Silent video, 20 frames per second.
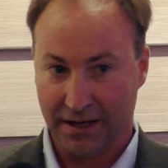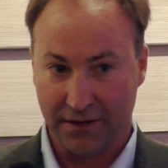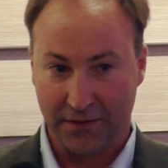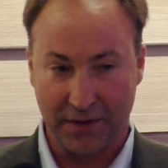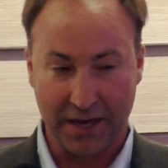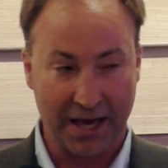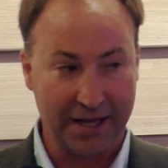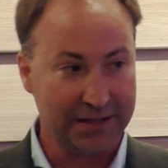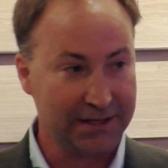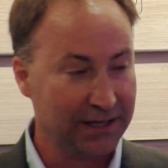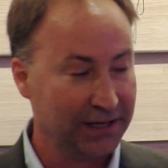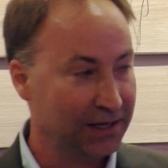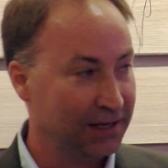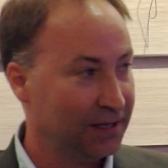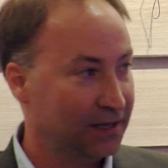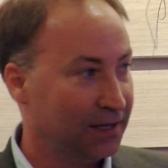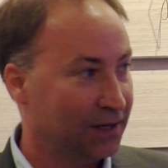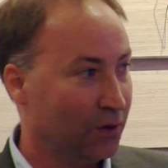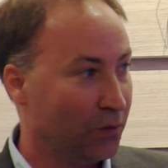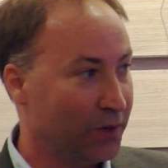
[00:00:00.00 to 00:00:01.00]
that
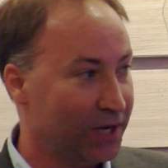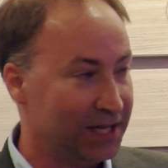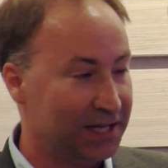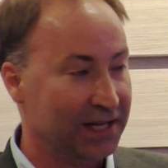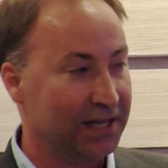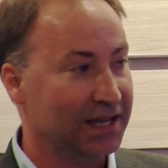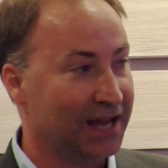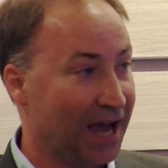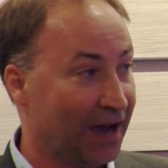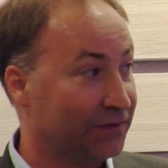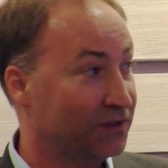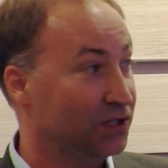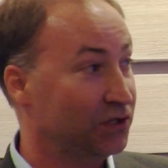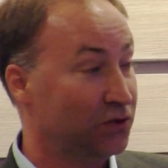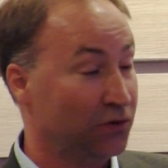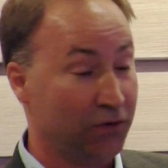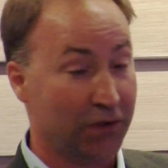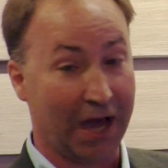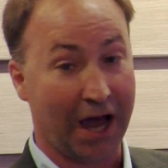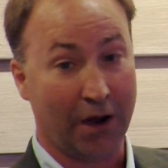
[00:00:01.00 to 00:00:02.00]
we didn't have to
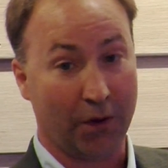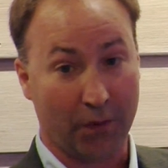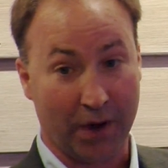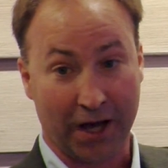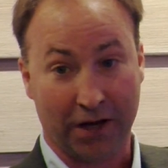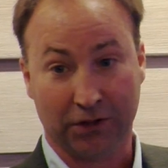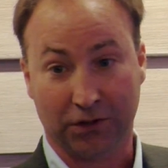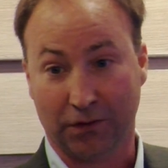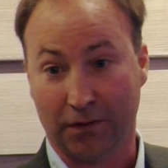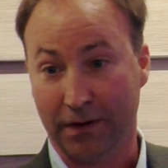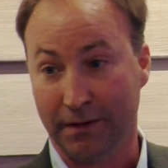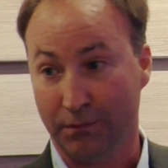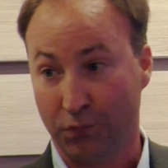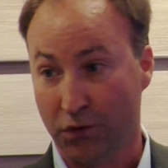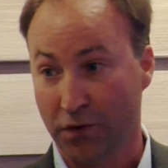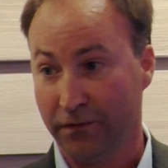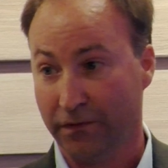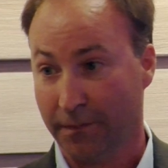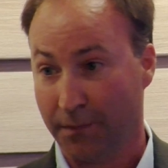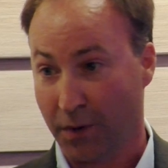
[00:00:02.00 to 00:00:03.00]
do that well to
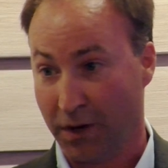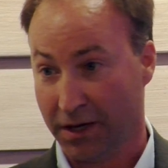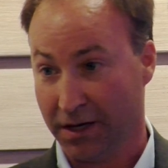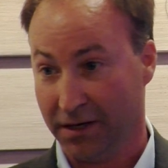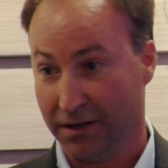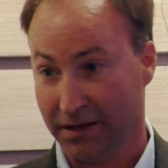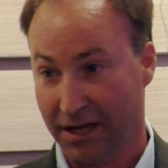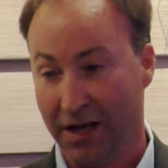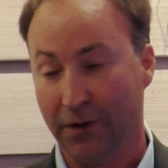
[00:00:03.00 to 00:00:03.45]
improve upon it,